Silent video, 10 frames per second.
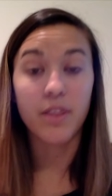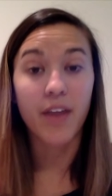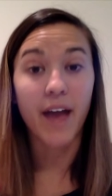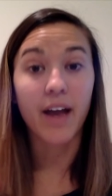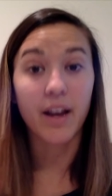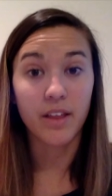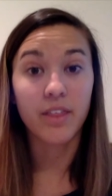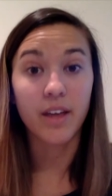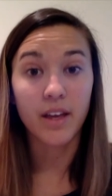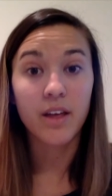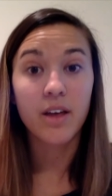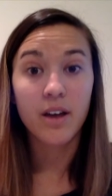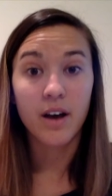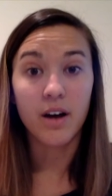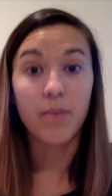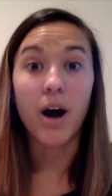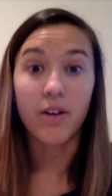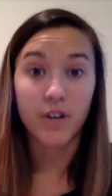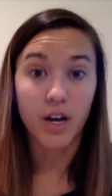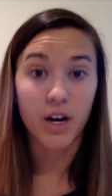that kind of thing,
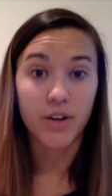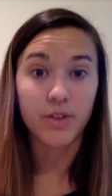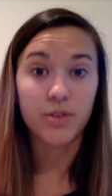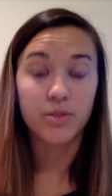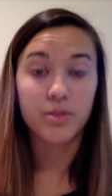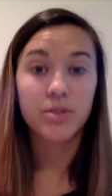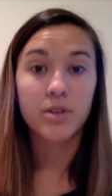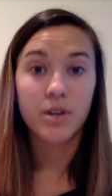avocados.